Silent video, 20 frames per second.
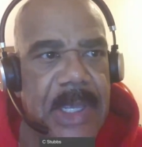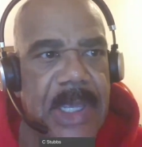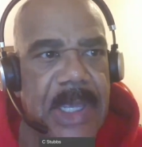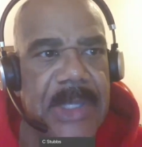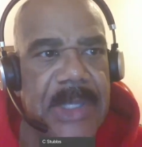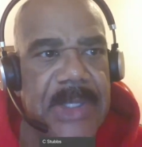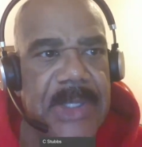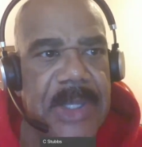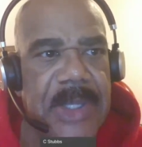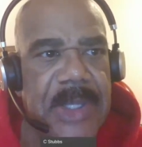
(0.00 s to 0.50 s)

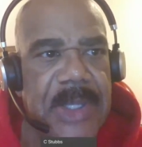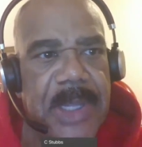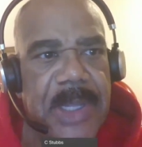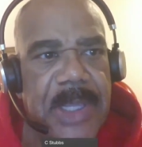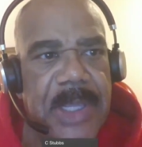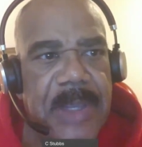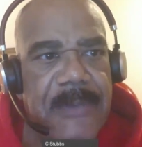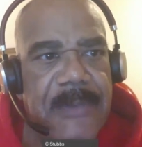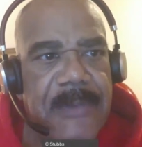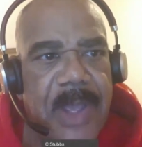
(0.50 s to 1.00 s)
It
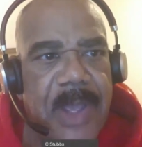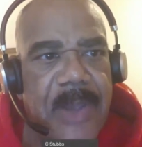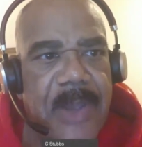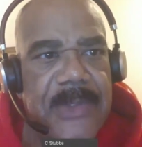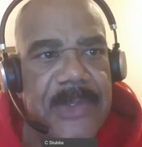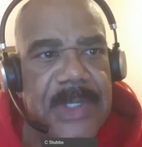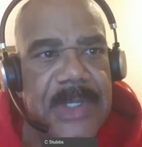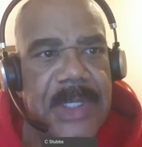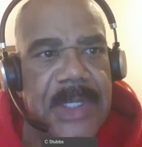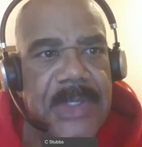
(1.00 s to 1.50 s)
typically
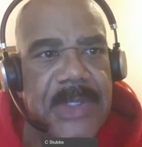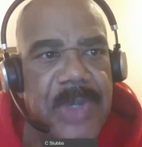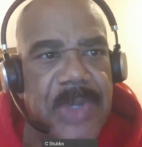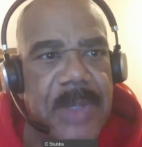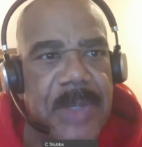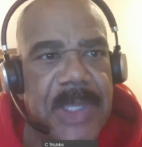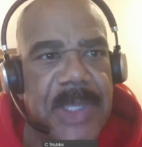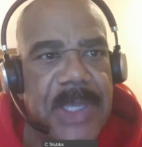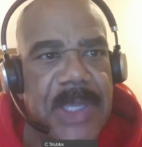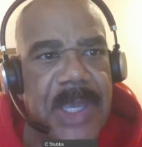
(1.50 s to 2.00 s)
involves an
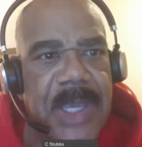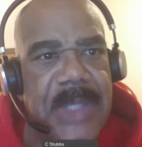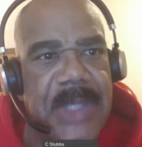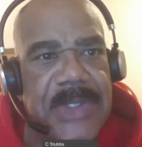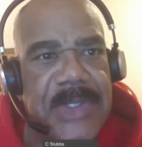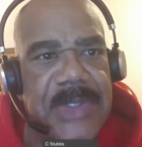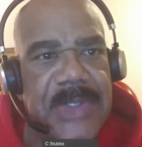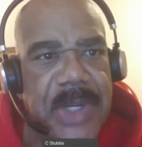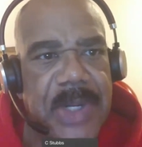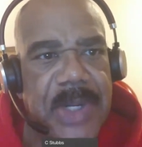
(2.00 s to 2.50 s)
extremely
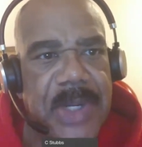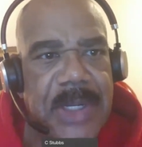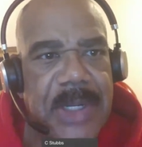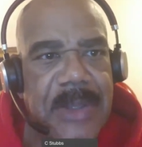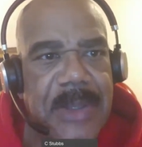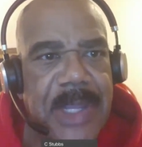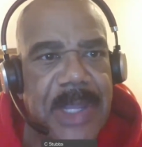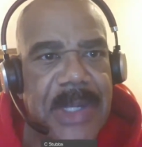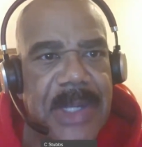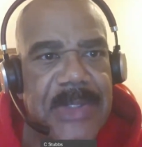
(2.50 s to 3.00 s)
concentrated,
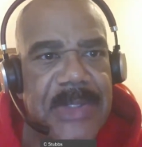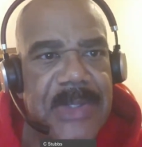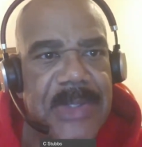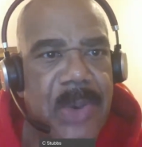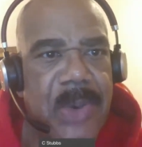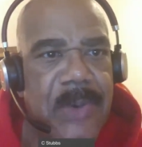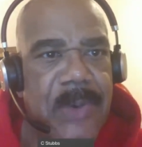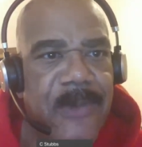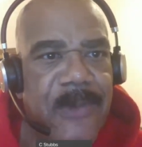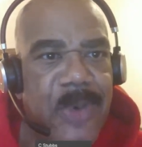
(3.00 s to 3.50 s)
that is
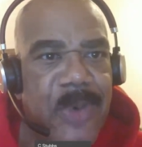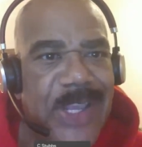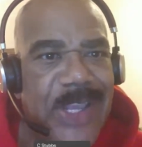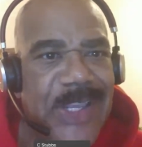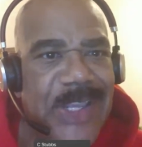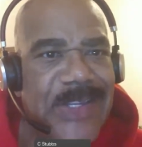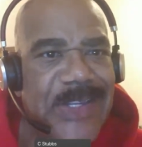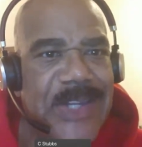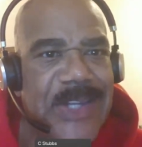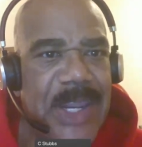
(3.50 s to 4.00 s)
code for
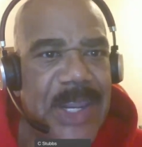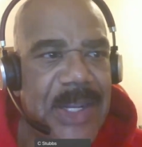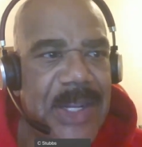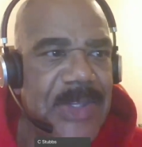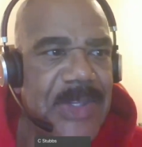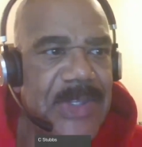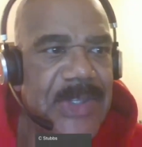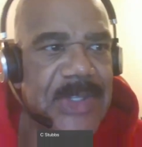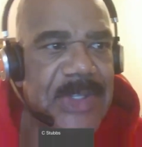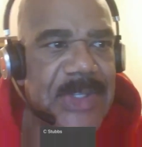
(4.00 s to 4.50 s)

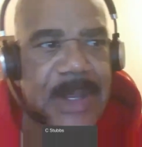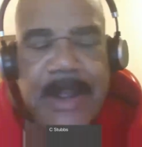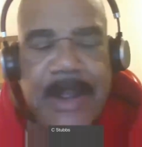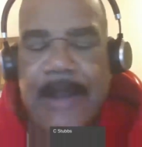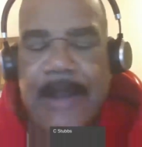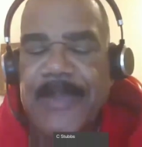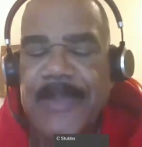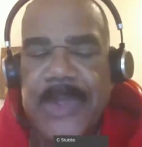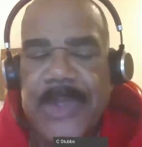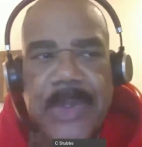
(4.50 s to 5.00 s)
intense,
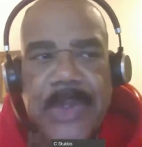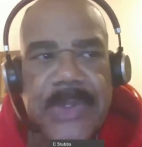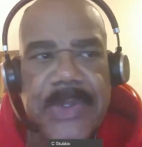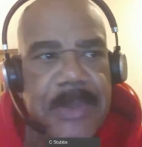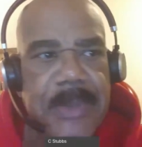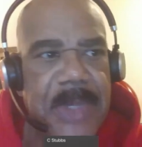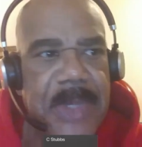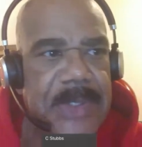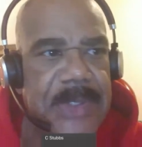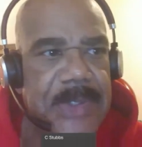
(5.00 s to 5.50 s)
two
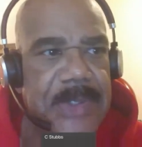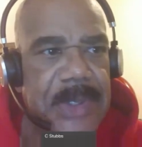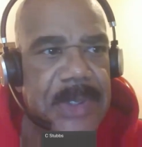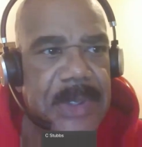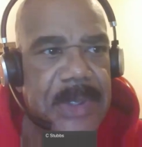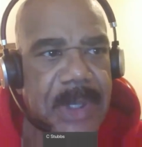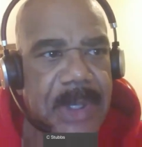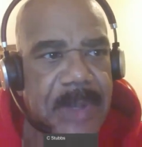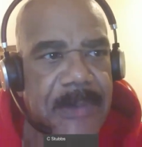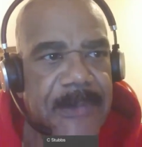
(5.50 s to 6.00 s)

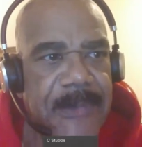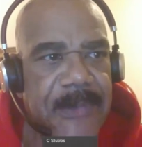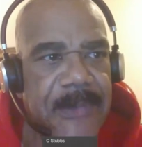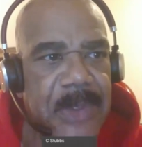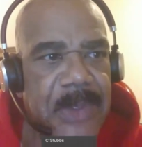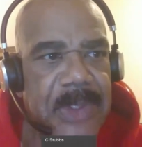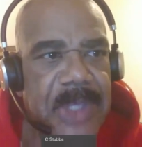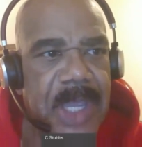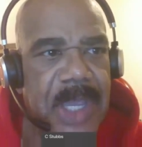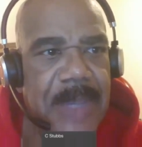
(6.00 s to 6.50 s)
semester
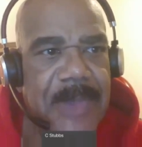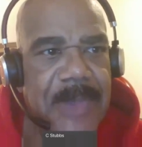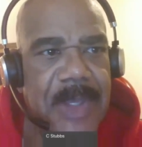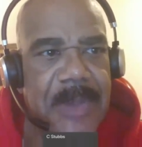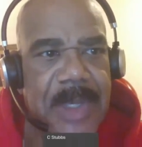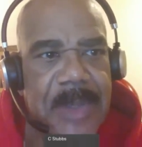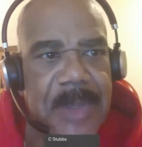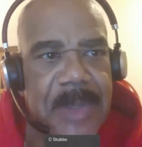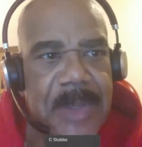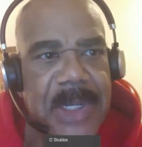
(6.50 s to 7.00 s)
full time
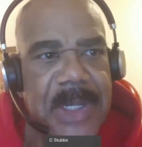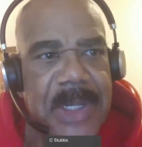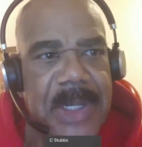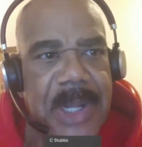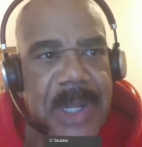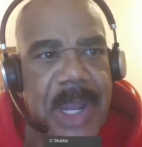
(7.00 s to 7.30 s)
commitment.